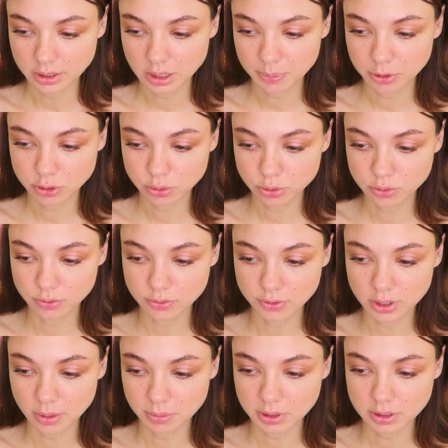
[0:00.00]
If there
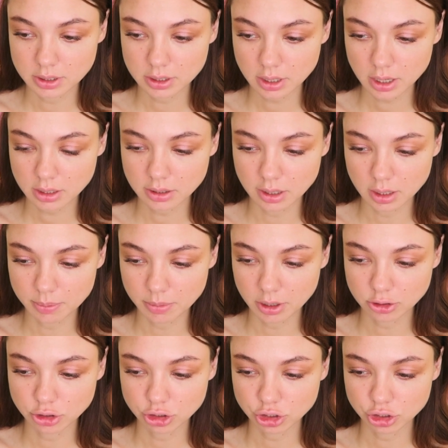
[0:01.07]
is a vitamin C,